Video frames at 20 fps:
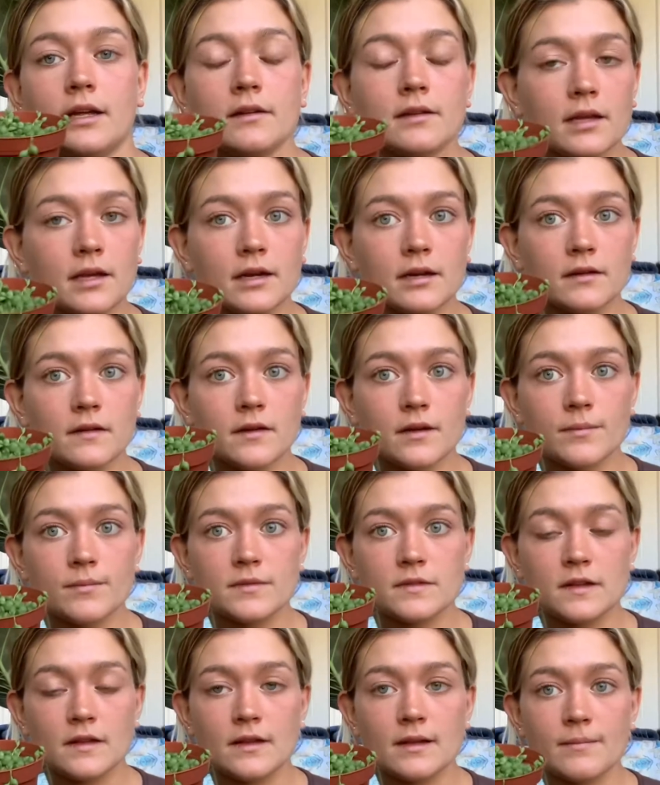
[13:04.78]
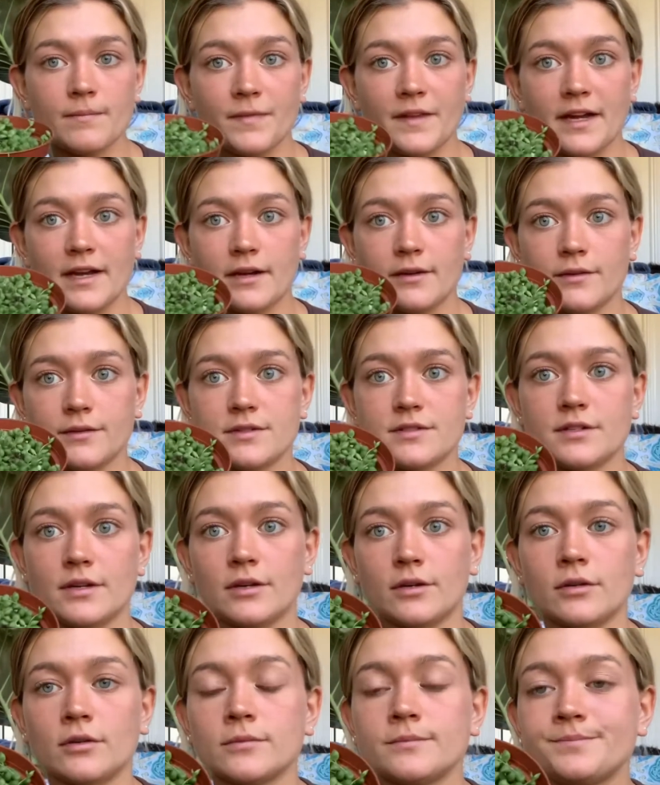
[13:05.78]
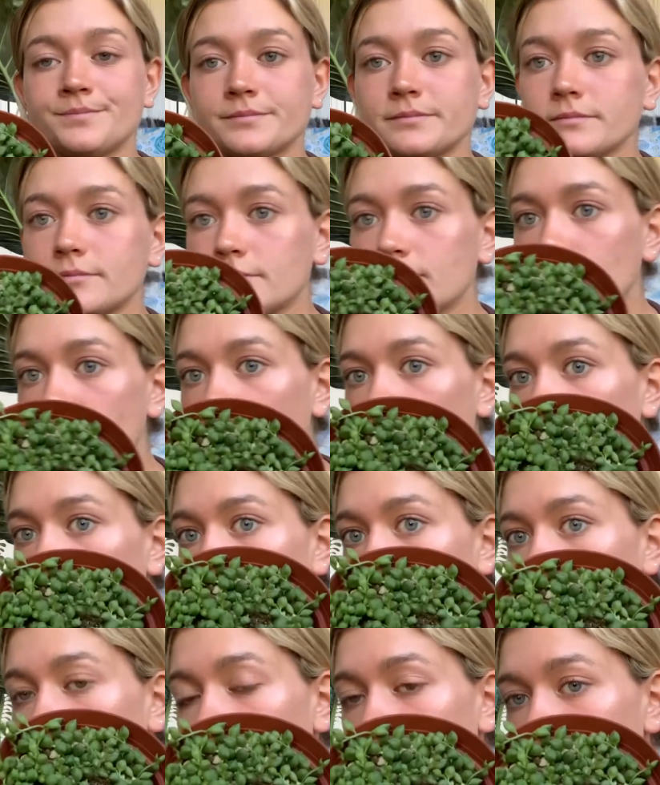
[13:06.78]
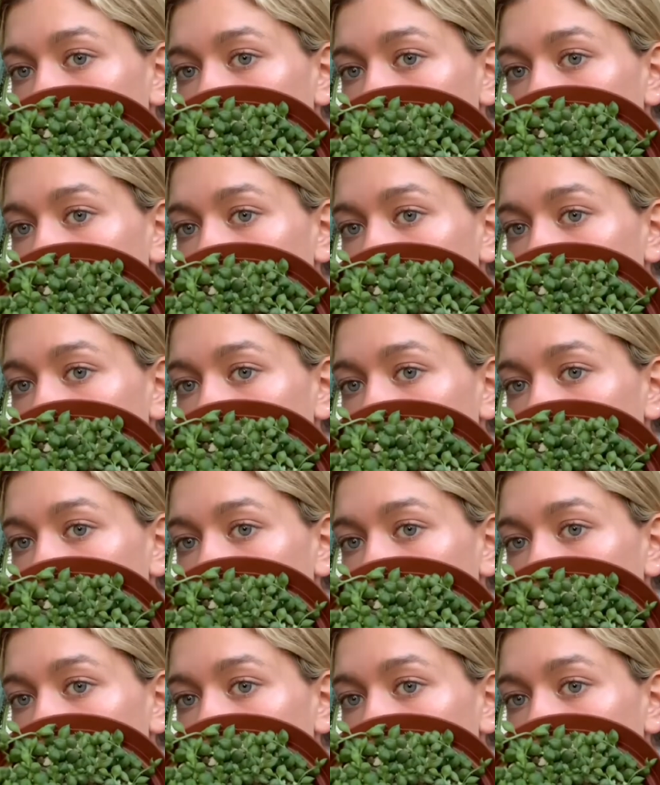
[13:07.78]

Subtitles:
care tips to them now. So yeah,